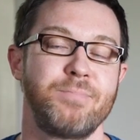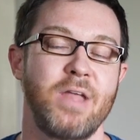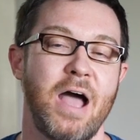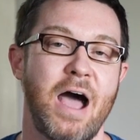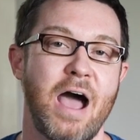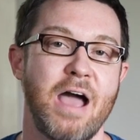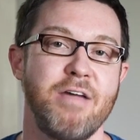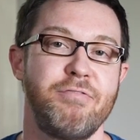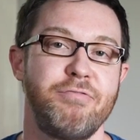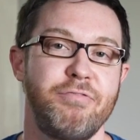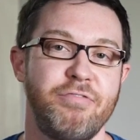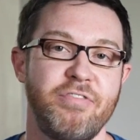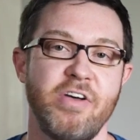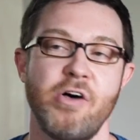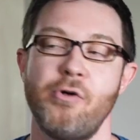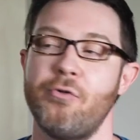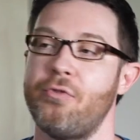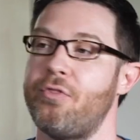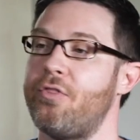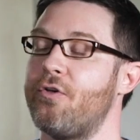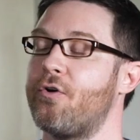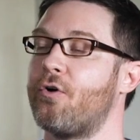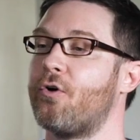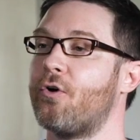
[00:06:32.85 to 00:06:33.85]
I
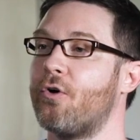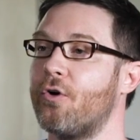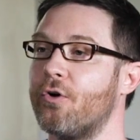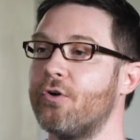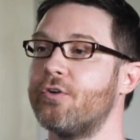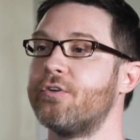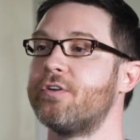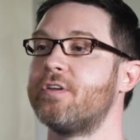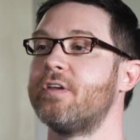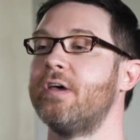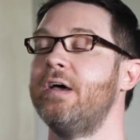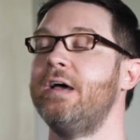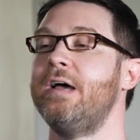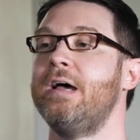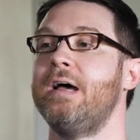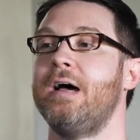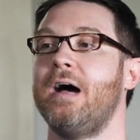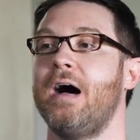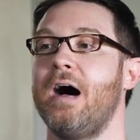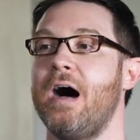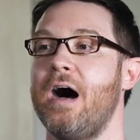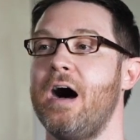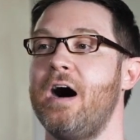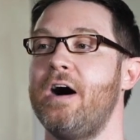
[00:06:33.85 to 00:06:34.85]
felt the hurt
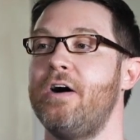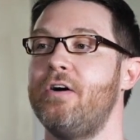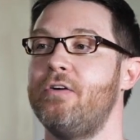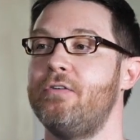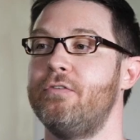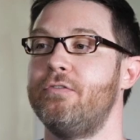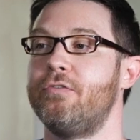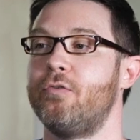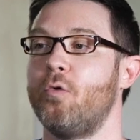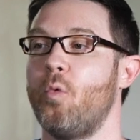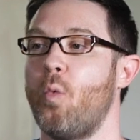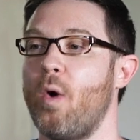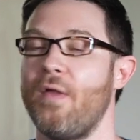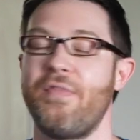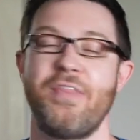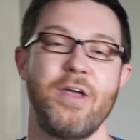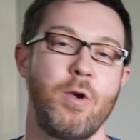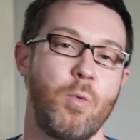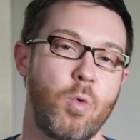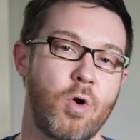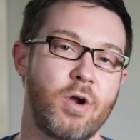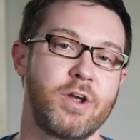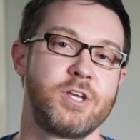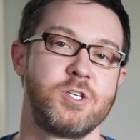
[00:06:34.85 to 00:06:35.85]
of what they
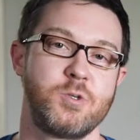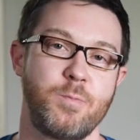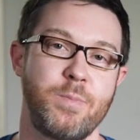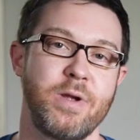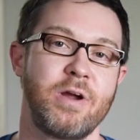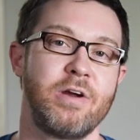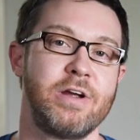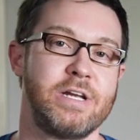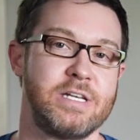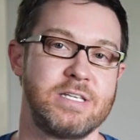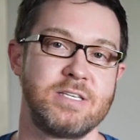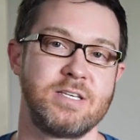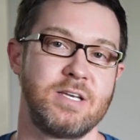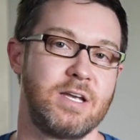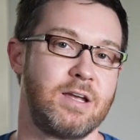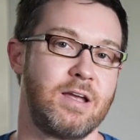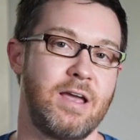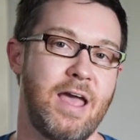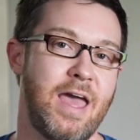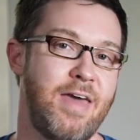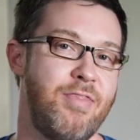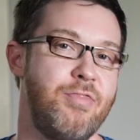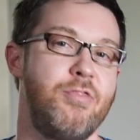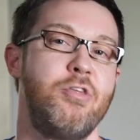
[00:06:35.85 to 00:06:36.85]
were
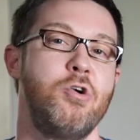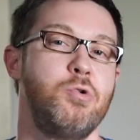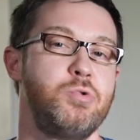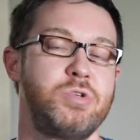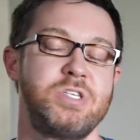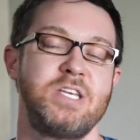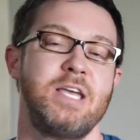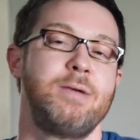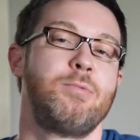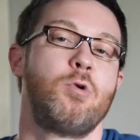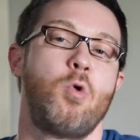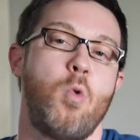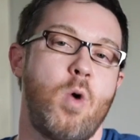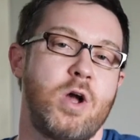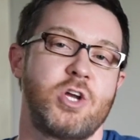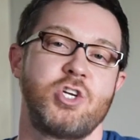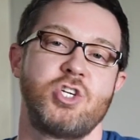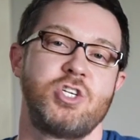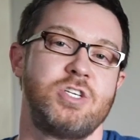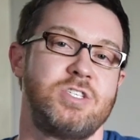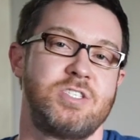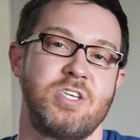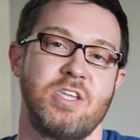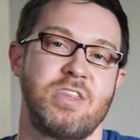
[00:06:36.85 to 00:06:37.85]
experiencing. And those same
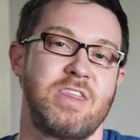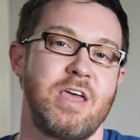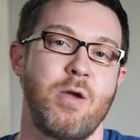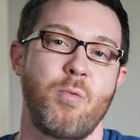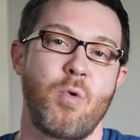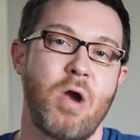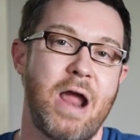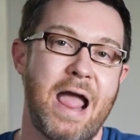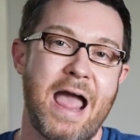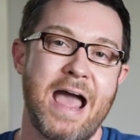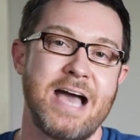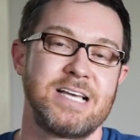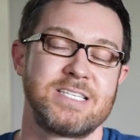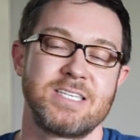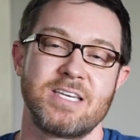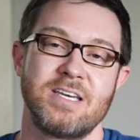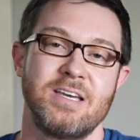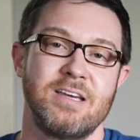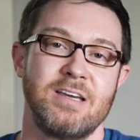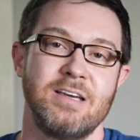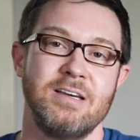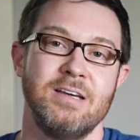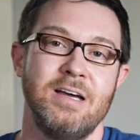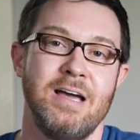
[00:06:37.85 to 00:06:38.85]
questions that they were
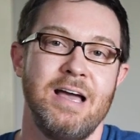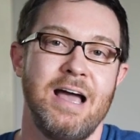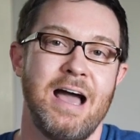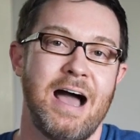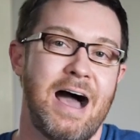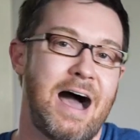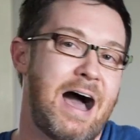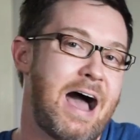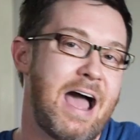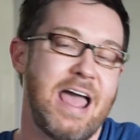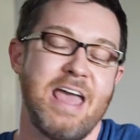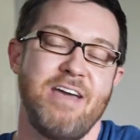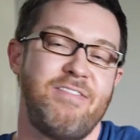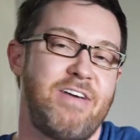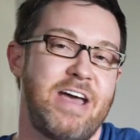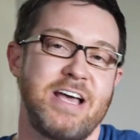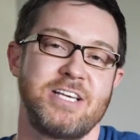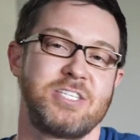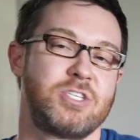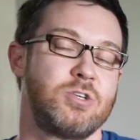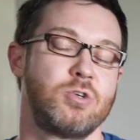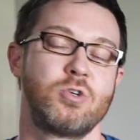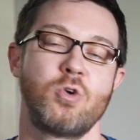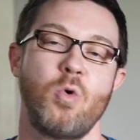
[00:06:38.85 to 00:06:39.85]
asking, I have
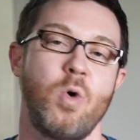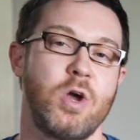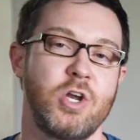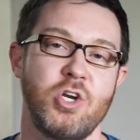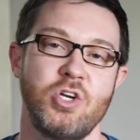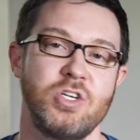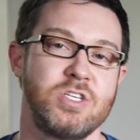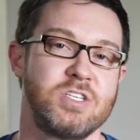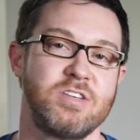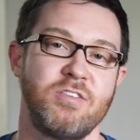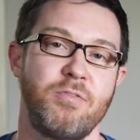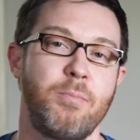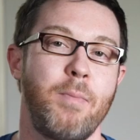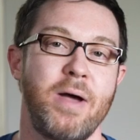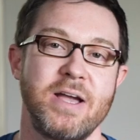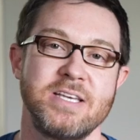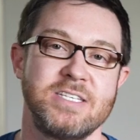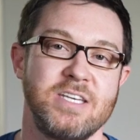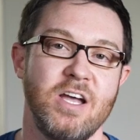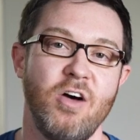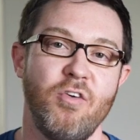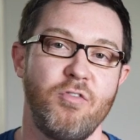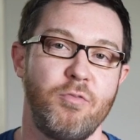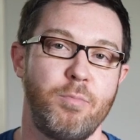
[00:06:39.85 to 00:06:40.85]
asked those questions of
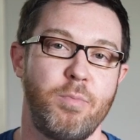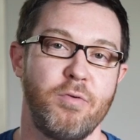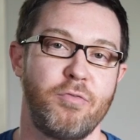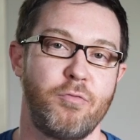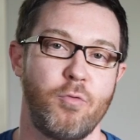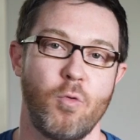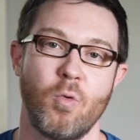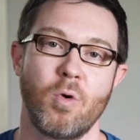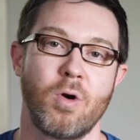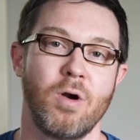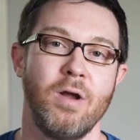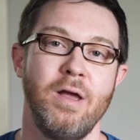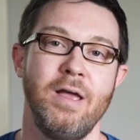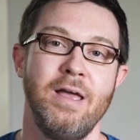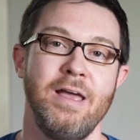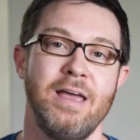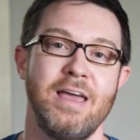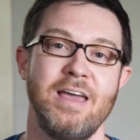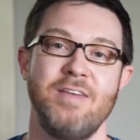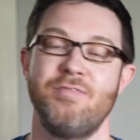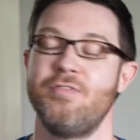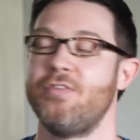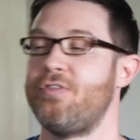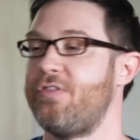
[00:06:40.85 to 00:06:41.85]
myself before
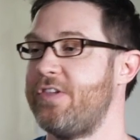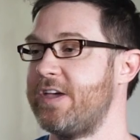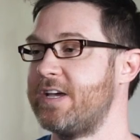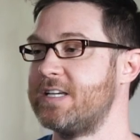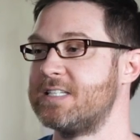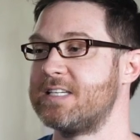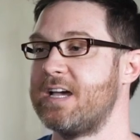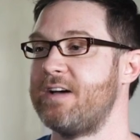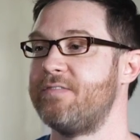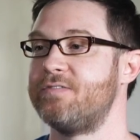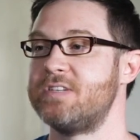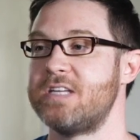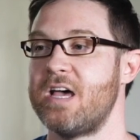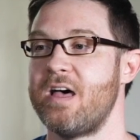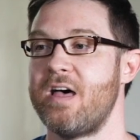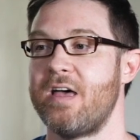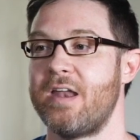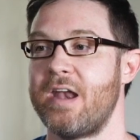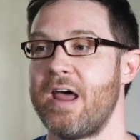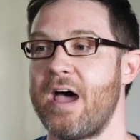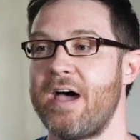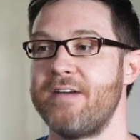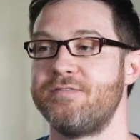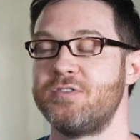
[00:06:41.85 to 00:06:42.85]
in the things I've
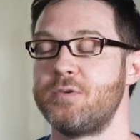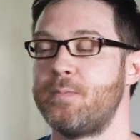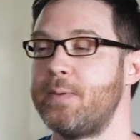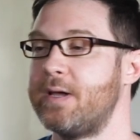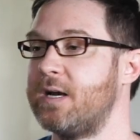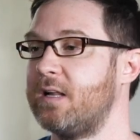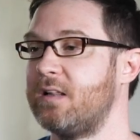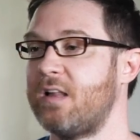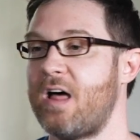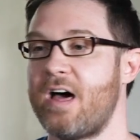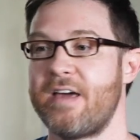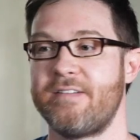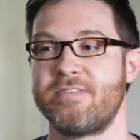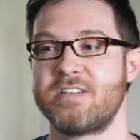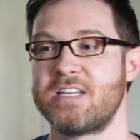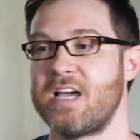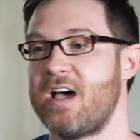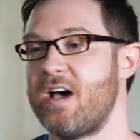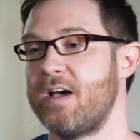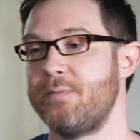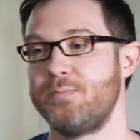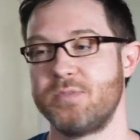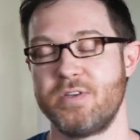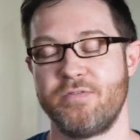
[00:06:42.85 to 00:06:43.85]
done. I've spent a lot of
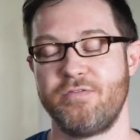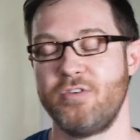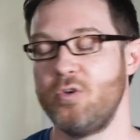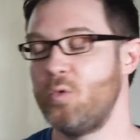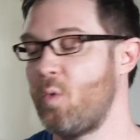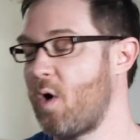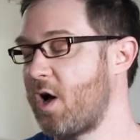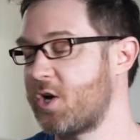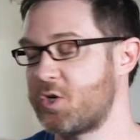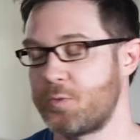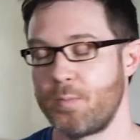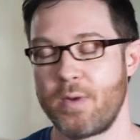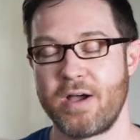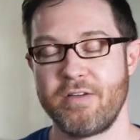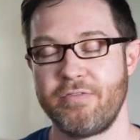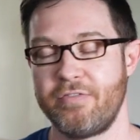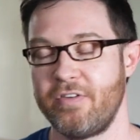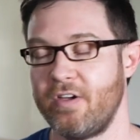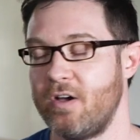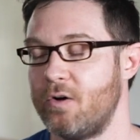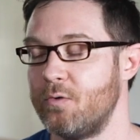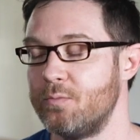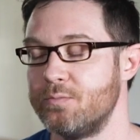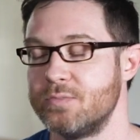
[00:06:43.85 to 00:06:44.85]
times, if you watch my
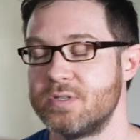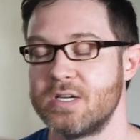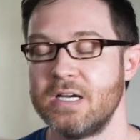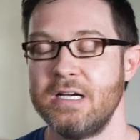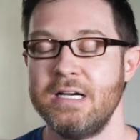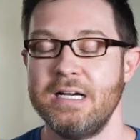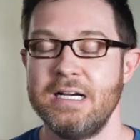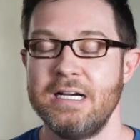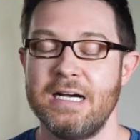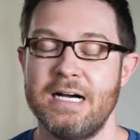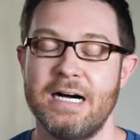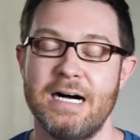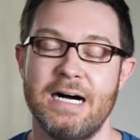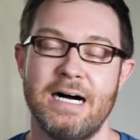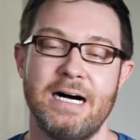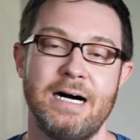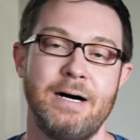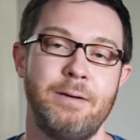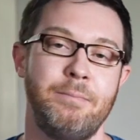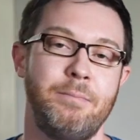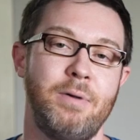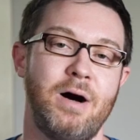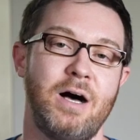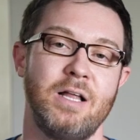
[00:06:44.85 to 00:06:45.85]
films,
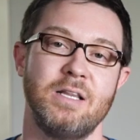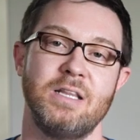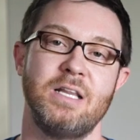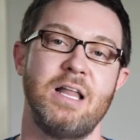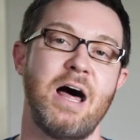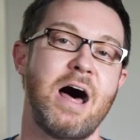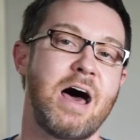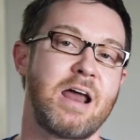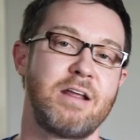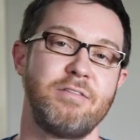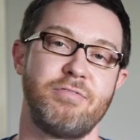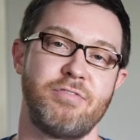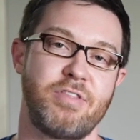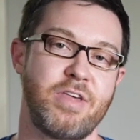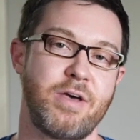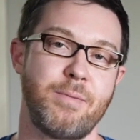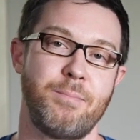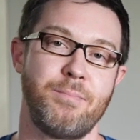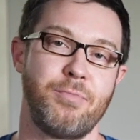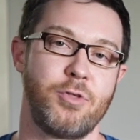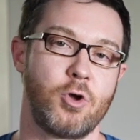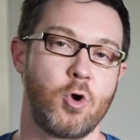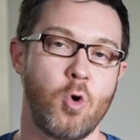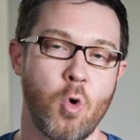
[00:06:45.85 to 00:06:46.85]
a lot of
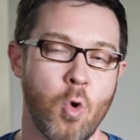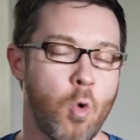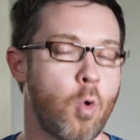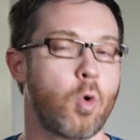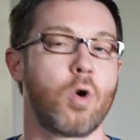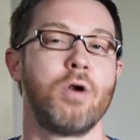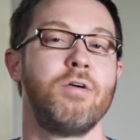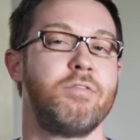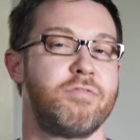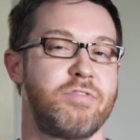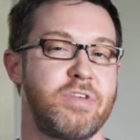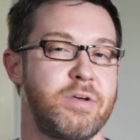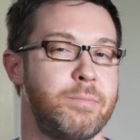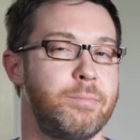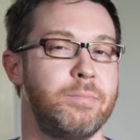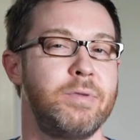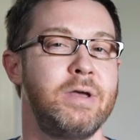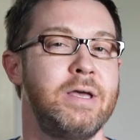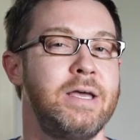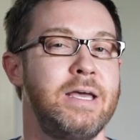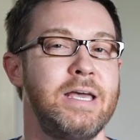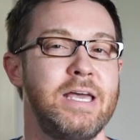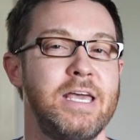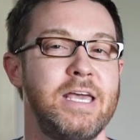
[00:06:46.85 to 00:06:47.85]
them, the core of them,
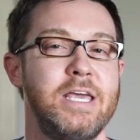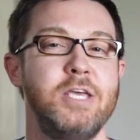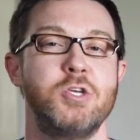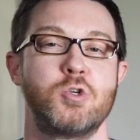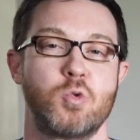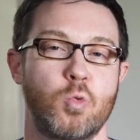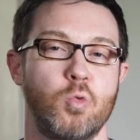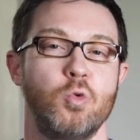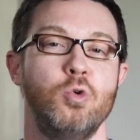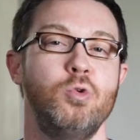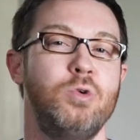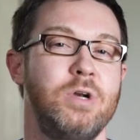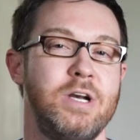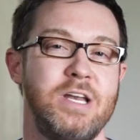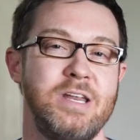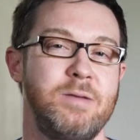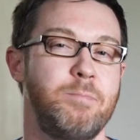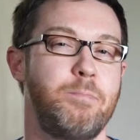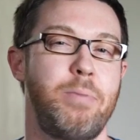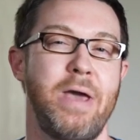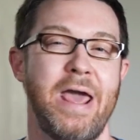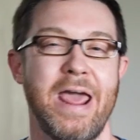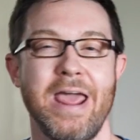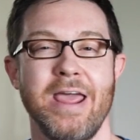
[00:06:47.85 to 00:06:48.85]
is rooted in
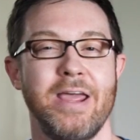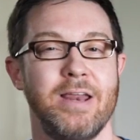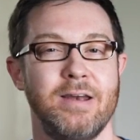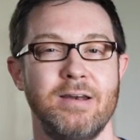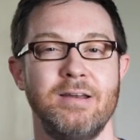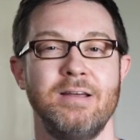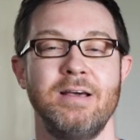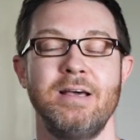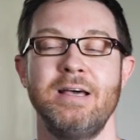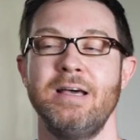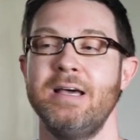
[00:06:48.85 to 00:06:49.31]
pain.